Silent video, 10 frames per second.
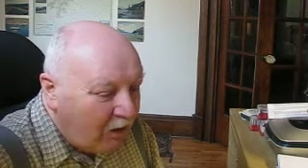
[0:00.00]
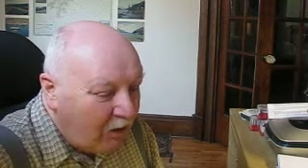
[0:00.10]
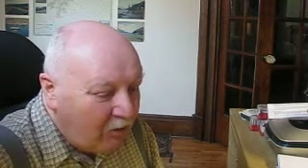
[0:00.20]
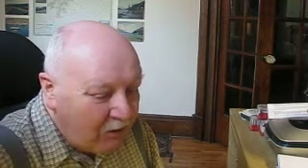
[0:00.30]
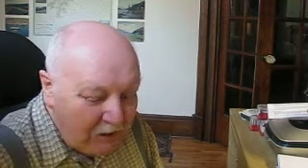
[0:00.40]

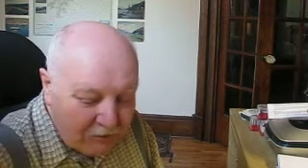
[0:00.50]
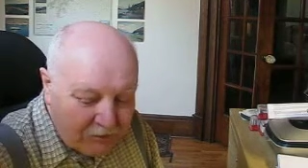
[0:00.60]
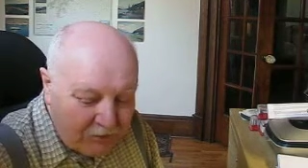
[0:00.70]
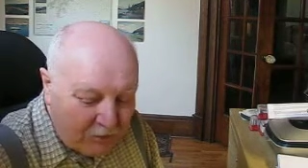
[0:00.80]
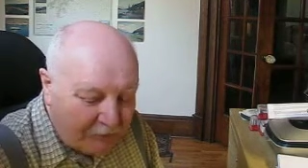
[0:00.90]
Okay,
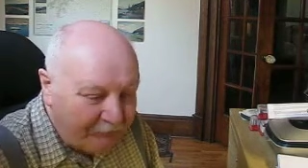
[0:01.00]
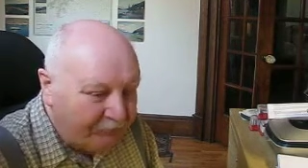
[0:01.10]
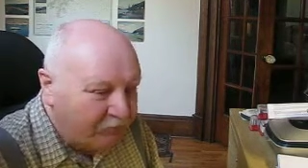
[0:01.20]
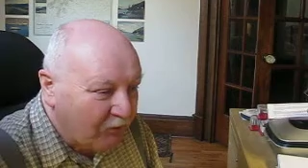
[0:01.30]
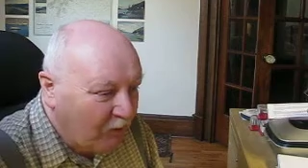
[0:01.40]
so
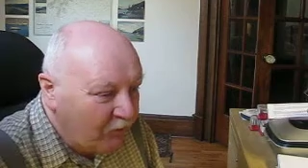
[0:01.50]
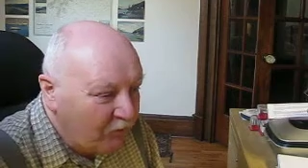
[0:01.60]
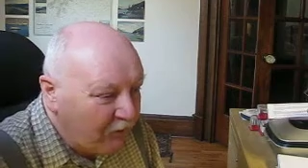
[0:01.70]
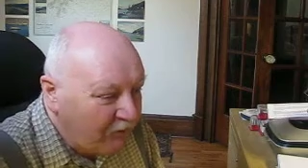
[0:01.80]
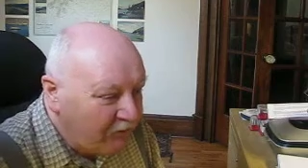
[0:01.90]
on to
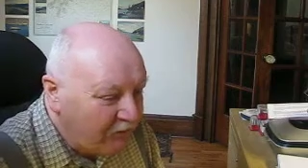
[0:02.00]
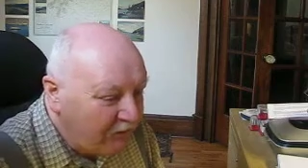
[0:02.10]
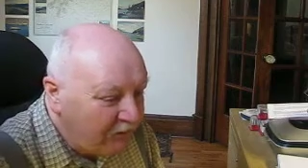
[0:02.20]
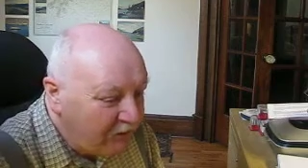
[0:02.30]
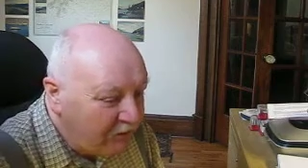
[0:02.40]
Electric
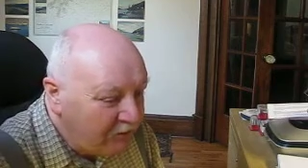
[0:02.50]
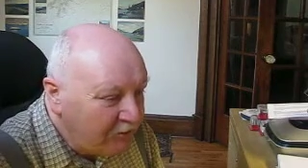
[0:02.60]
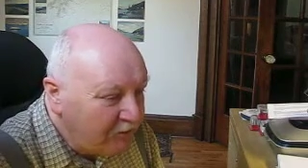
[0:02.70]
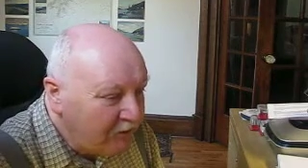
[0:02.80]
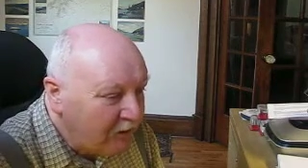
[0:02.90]

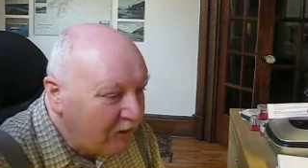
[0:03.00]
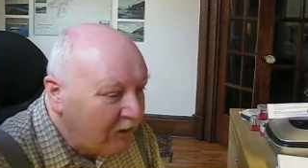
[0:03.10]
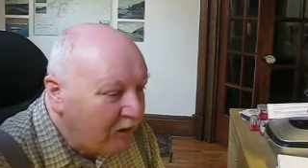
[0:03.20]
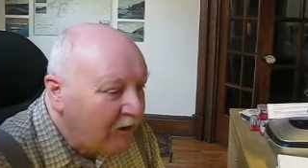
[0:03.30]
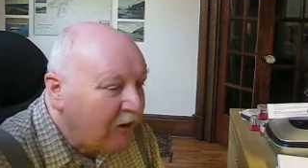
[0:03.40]
Canadian.
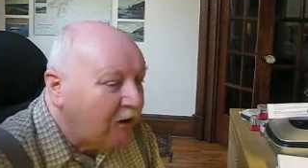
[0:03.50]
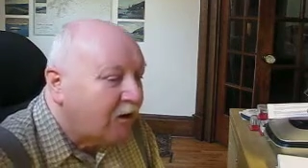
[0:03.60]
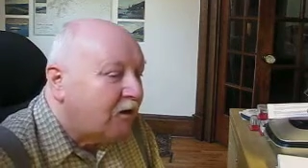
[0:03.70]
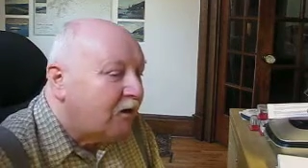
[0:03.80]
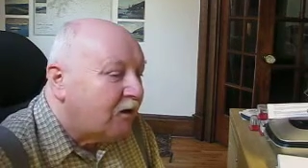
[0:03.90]

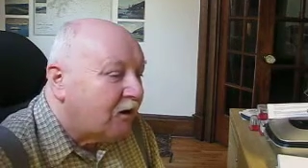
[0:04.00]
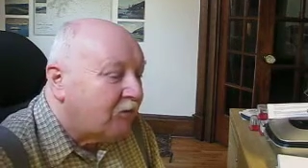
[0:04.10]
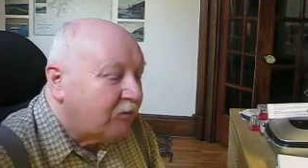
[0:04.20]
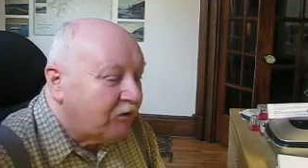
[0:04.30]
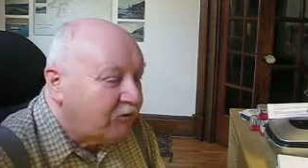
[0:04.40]

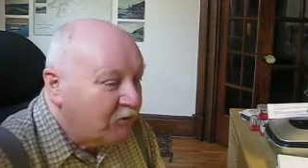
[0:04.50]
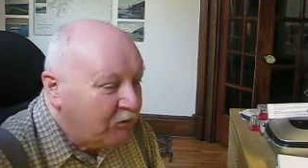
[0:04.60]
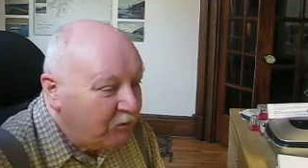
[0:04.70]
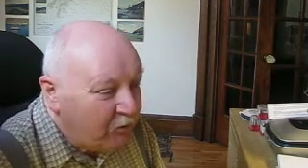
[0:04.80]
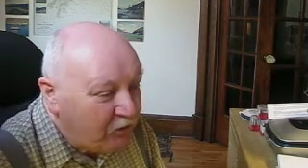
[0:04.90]
I'm
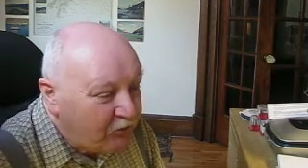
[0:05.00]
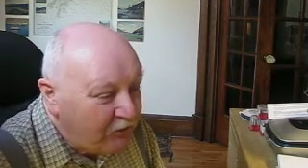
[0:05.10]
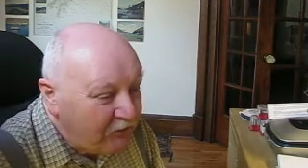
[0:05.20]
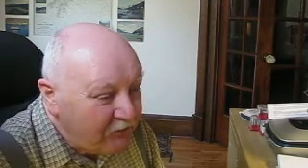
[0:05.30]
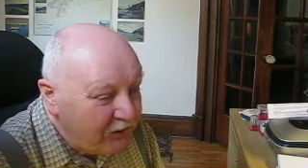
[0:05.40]
continuing with the
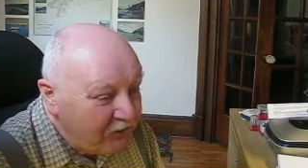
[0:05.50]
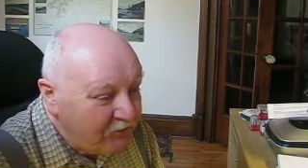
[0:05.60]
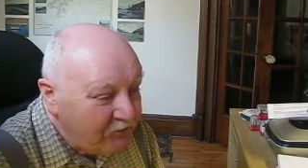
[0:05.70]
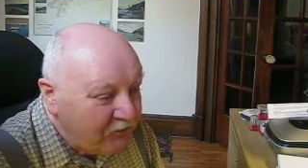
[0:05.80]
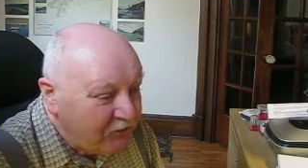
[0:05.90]

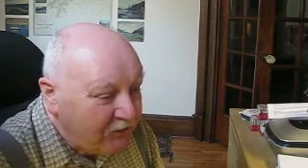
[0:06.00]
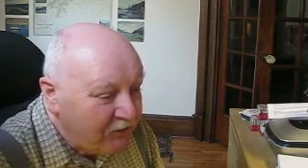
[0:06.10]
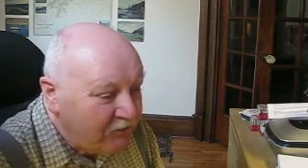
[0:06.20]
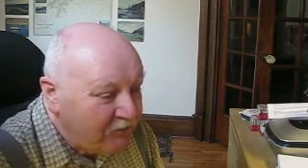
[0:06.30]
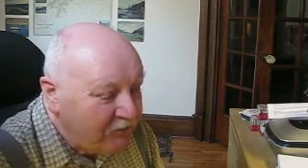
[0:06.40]
transactions of the
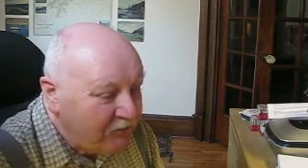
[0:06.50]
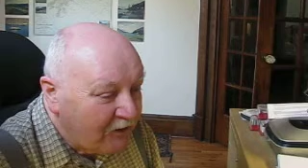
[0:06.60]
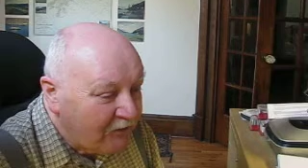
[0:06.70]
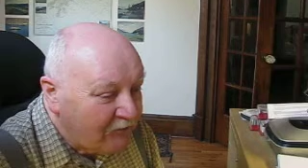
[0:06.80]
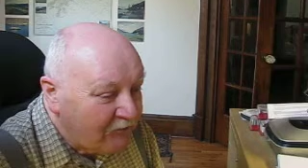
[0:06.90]
Canadian
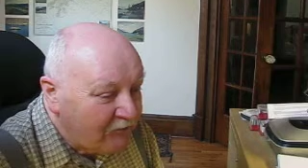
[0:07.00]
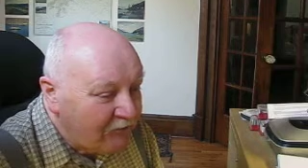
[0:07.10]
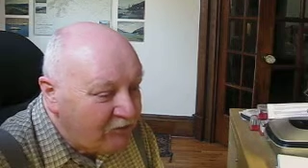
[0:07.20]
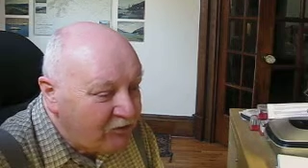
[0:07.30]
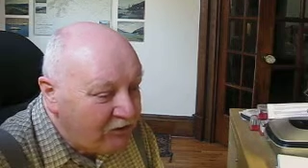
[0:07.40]
Society of Civil
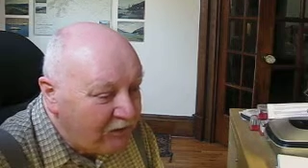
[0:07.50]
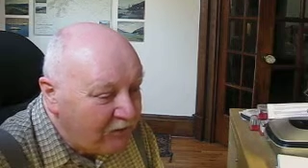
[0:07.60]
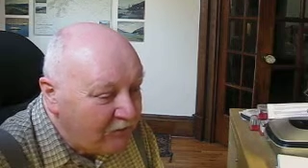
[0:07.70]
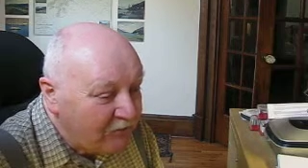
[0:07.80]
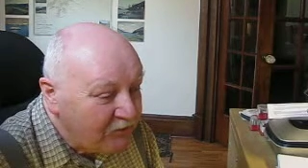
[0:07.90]

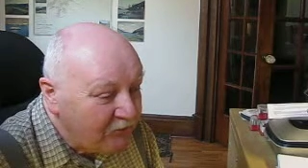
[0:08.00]
Engineers.